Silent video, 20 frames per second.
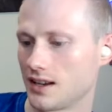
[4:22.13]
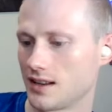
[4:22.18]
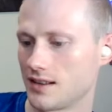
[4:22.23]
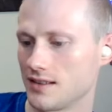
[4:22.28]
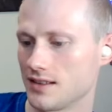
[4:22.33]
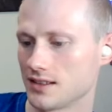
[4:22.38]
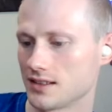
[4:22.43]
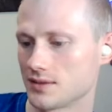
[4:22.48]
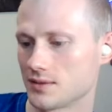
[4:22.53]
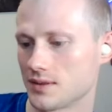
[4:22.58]

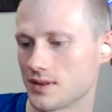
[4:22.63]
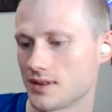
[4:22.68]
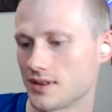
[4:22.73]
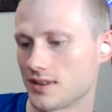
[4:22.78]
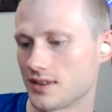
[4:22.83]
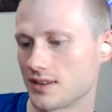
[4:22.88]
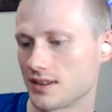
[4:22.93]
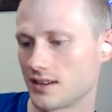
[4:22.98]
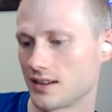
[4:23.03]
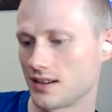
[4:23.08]
This
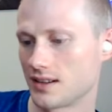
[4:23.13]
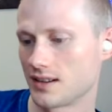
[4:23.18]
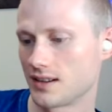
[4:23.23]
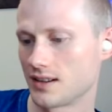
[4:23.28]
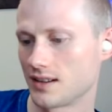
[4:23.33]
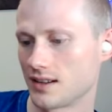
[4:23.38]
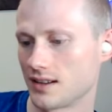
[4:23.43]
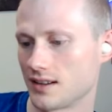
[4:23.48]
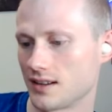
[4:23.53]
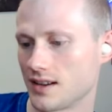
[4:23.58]
one
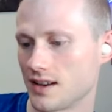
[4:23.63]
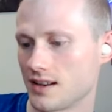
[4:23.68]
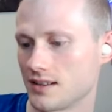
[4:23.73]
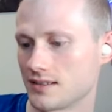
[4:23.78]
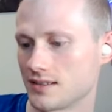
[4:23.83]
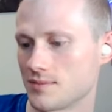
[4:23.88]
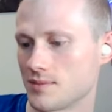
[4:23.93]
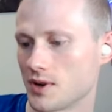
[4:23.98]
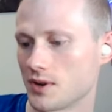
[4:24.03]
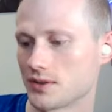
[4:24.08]

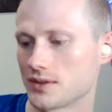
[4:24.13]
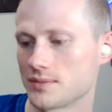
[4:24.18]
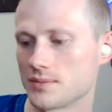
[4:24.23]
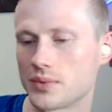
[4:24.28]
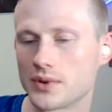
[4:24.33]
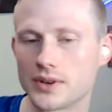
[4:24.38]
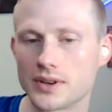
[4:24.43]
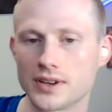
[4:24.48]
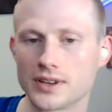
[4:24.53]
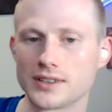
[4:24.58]
is the most
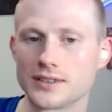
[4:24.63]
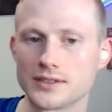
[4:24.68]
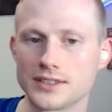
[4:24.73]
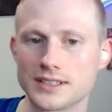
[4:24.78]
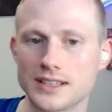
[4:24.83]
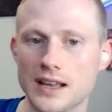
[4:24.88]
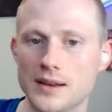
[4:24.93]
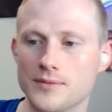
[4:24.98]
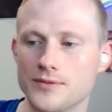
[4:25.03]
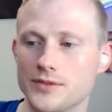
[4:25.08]
important
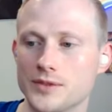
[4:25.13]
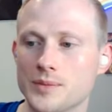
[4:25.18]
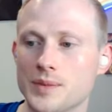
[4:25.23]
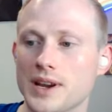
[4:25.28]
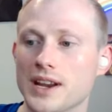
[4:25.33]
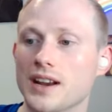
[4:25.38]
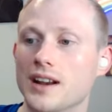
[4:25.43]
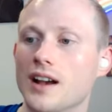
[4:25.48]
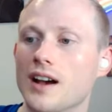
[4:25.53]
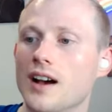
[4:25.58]
step for
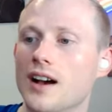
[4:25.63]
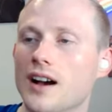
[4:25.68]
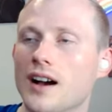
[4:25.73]
me.